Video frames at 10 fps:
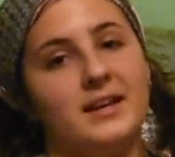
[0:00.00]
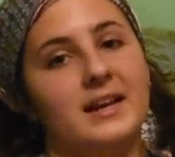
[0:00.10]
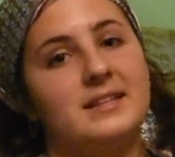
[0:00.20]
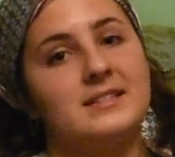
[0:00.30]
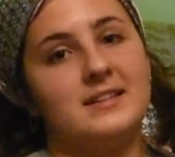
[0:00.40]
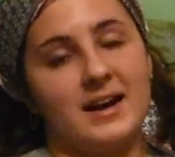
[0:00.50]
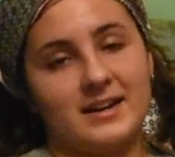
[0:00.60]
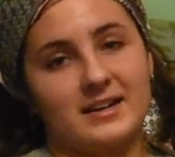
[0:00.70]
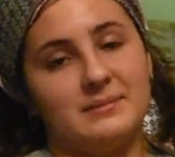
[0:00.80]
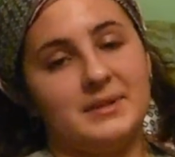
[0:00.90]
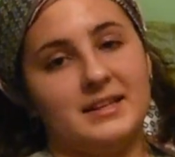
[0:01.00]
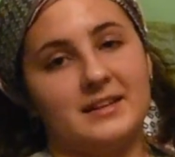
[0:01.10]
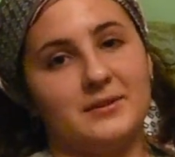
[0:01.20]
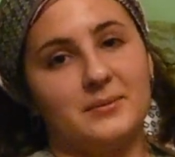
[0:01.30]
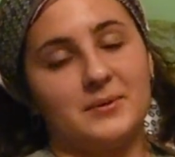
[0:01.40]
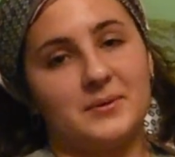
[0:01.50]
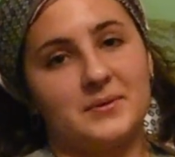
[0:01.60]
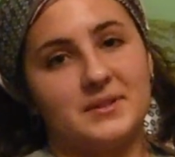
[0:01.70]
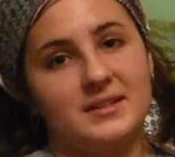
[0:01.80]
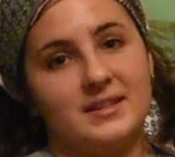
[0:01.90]
It's not going to be the end of the world.
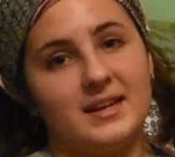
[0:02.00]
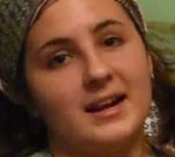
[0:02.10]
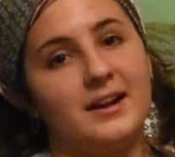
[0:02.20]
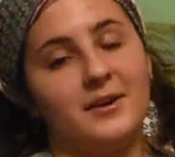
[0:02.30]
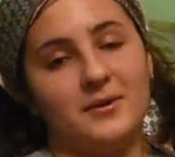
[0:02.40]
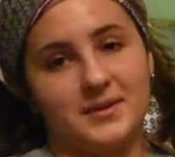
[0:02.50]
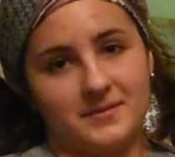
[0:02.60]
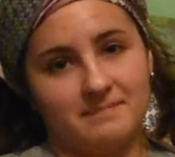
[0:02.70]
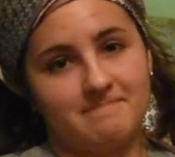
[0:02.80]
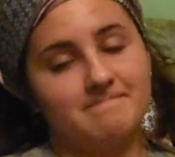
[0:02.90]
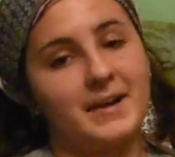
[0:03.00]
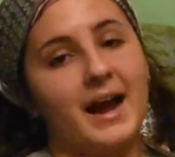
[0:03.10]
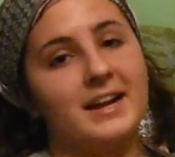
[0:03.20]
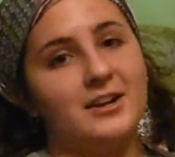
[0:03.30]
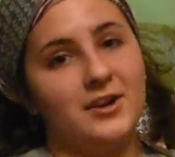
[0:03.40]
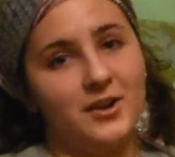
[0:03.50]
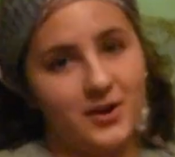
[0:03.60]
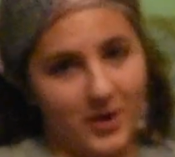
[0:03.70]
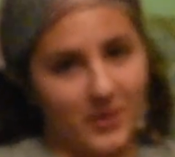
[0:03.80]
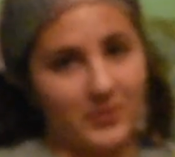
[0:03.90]
And I
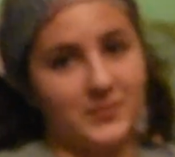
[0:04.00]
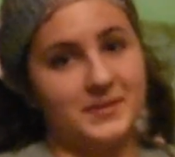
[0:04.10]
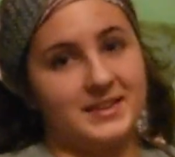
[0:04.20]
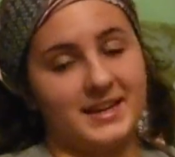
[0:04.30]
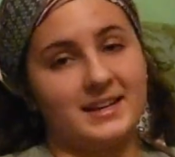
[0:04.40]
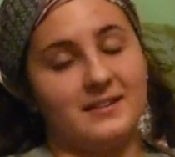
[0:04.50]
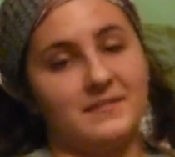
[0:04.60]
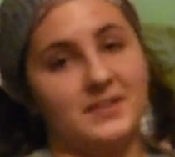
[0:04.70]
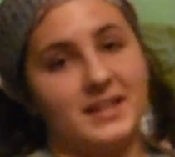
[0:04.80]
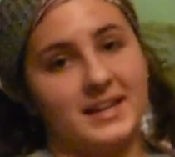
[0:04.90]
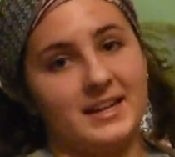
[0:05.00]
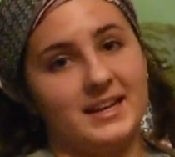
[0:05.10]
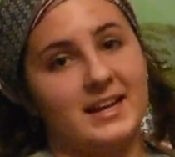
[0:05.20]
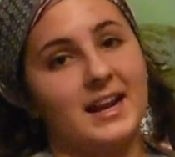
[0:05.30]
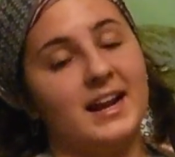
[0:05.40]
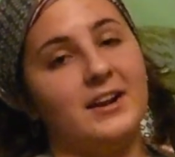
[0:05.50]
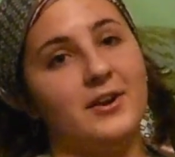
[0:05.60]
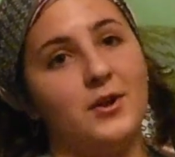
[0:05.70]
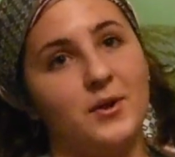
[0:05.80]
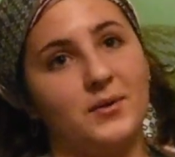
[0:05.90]
know that it can feel like it. And I
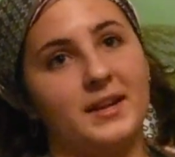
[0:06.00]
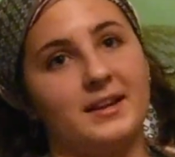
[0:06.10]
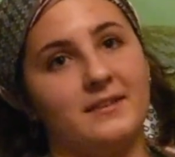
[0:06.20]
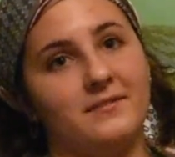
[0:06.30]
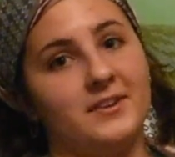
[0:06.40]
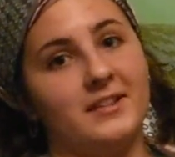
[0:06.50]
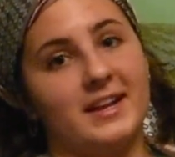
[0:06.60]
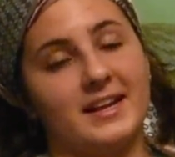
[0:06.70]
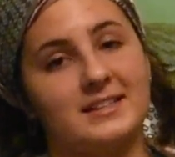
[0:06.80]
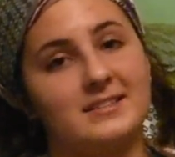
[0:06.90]
know that it can feel like it's